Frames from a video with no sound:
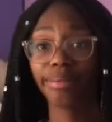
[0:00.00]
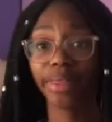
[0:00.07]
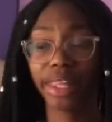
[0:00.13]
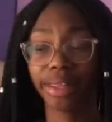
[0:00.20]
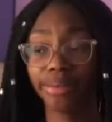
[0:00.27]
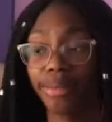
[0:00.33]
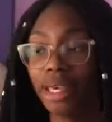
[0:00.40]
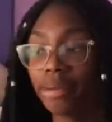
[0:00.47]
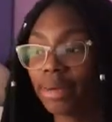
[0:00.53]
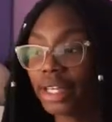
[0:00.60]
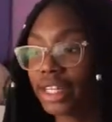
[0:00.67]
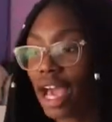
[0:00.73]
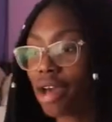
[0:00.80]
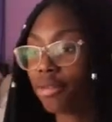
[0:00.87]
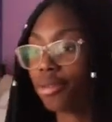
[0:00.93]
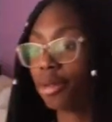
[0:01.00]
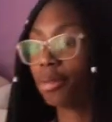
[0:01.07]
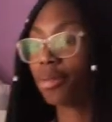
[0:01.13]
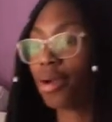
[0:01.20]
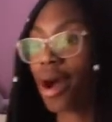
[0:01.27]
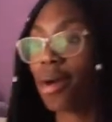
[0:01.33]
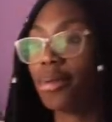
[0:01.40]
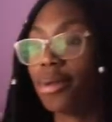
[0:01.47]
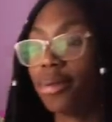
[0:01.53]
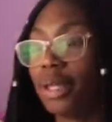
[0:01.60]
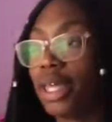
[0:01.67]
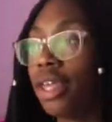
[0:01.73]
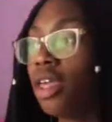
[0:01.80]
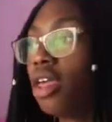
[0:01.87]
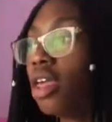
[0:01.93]
me and my dad will
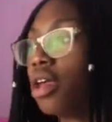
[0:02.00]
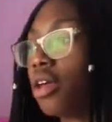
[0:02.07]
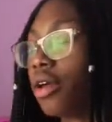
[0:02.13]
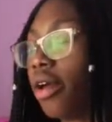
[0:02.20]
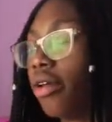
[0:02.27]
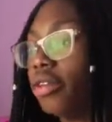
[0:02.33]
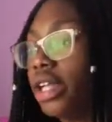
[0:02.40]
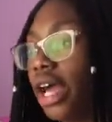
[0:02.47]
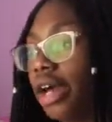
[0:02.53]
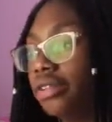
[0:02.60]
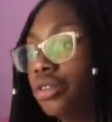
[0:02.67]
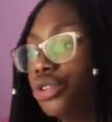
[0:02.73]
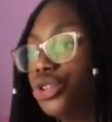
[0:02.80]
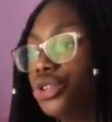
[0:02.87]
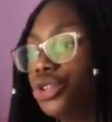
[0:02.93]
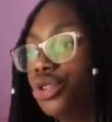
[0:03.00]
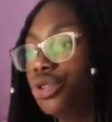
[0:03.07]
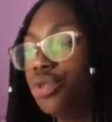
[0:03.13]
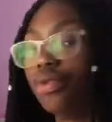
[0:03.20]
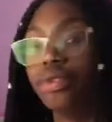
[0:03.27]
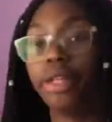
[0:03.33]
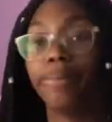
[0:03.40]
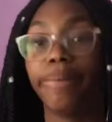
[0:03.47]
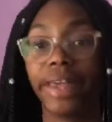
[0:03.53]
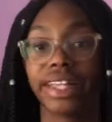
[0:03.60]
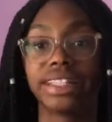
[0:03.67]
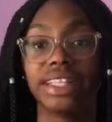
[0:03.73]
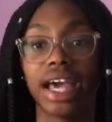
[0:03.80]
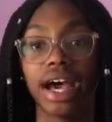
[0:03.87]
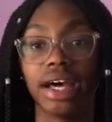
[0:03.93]
probably go down to the
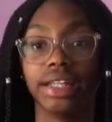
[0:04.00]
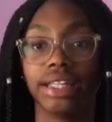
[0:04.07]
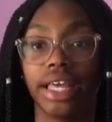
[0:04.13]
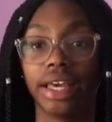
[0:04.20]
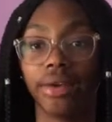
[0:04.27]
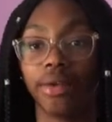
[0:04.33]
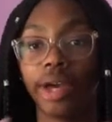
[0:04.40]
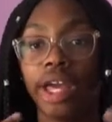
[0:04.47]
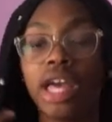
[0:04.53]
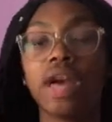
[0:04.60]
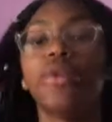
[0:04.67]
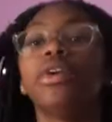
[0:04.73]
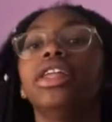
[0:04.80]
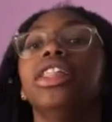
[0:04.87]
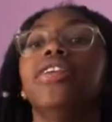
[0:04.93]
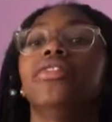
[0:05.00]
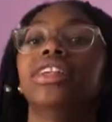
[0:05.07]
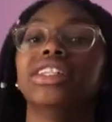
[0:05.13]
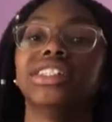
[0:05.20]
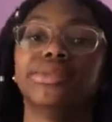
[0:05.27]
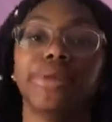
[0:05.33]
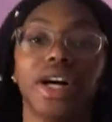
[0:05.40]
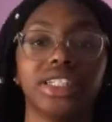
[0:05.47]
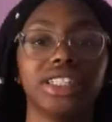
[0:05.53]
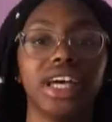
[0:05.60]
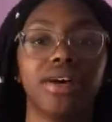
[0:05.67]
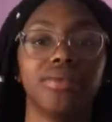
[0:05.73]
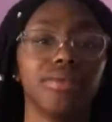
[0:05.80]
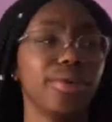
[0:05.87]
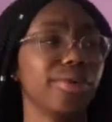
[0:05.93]
big town, like where we live in a small
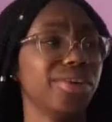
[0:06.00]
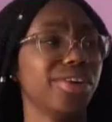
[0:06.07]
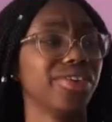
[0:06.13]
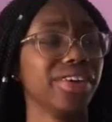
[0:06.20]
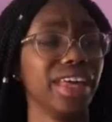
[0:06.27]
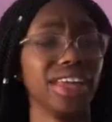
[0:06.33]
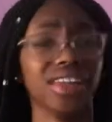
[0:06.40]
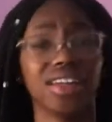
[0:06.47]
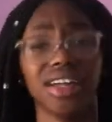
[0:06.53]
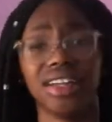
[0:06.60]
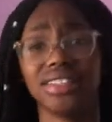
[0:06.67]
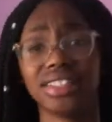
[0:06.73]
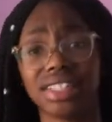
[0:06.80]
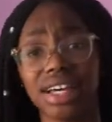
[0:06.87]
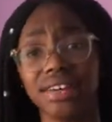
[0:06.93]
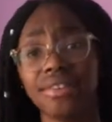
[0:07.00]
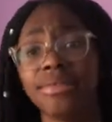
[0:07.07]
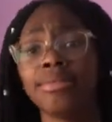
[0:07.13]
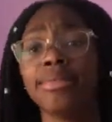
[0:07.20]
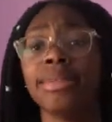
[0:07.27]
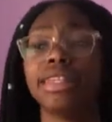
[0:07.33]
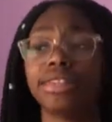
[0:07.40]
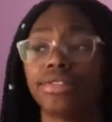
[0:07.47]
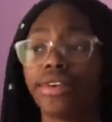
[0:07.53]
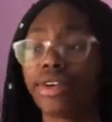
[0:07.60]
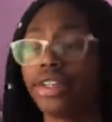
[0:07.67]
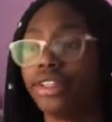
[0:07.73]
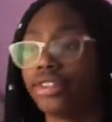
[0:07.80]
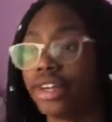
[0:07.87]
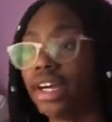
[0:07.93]
town where we don't get a lot of stuff. So we're
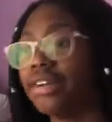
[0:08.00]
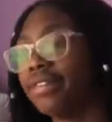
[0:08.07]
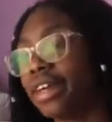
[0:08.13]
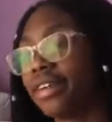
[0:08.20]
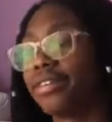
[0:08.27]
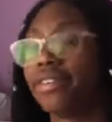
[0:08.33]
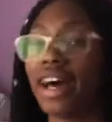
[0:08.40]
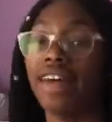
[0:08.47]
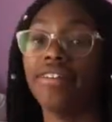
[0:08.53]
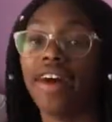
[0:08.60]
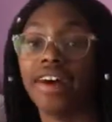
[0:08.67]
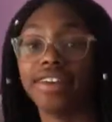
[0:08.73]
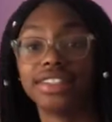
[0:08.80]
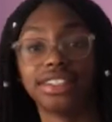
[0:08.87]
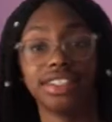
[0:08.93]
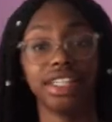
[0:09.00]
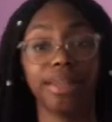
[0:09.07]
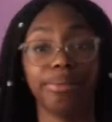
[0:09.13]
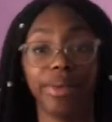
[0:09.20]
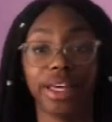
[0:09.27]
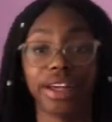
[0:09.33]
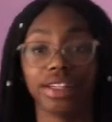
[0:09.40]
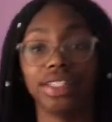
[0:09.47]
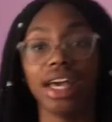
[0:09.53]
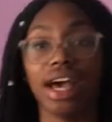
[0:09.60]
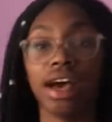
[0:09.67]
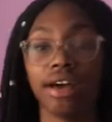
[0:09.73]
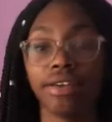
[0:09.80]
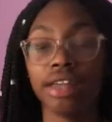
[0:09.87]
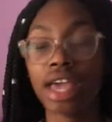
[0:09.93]
gonna drive like 5 hours to the bigger
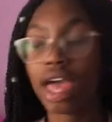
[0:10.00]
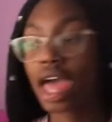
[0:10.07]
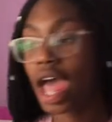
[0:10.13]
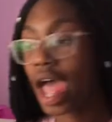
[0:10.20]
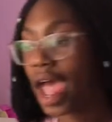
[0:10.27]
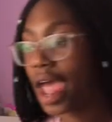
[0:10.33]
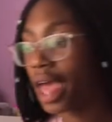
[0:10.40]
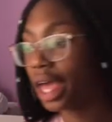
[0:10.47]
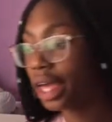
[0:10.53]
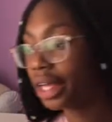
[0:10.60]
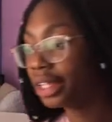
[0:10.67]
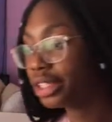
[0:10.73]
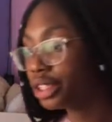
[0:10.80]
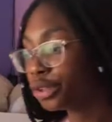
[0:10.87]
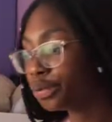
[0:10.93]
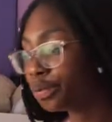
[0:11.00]
town and